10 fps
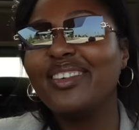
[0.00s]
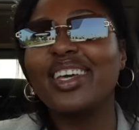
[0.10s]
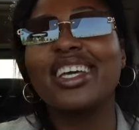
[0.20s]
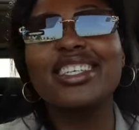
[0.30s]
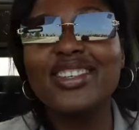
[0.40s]

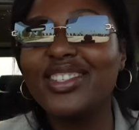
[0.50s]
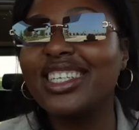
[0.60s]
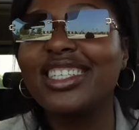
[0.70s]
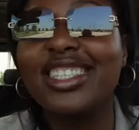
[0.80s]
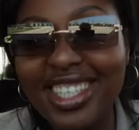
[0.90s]
Because you
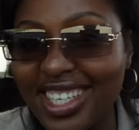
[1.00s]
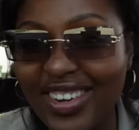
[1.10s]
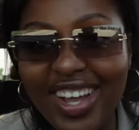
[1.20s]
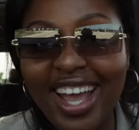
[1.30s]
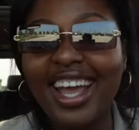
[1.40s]
just should,
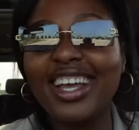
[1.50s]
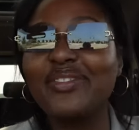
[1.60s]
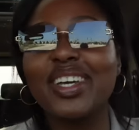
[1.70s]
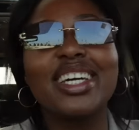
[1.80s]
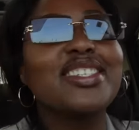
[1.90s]
okay?
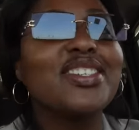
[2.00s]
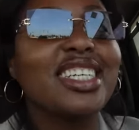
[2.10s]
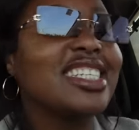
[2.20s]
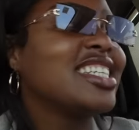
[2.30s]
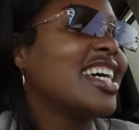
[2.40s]
Because you
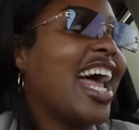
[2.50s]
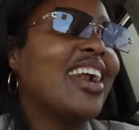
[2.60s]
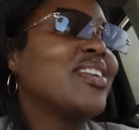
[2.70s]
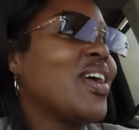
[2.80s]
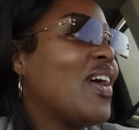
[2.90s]
just should. I
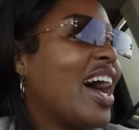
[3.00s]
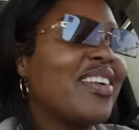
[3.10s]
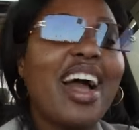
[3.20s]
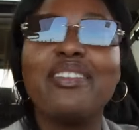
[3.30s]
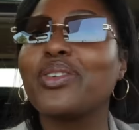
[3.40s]
don't know. I
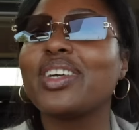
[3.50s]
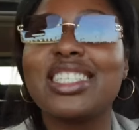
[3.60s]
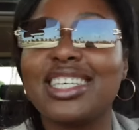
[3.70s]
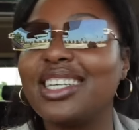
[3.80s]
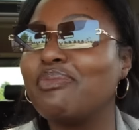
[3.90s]
don't have a
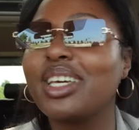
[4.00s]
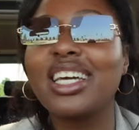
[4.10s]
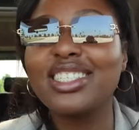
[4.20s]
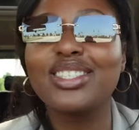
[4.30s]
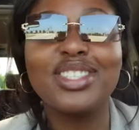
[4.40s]
reason.
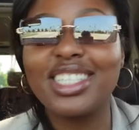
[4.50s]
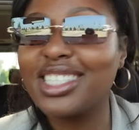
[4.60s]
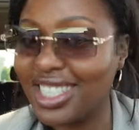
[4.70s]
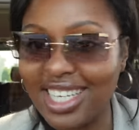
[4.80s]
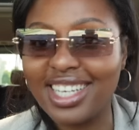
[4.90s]
Because you
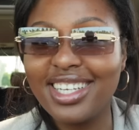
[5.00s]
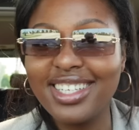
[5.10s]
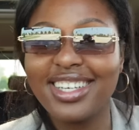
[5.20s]
just should.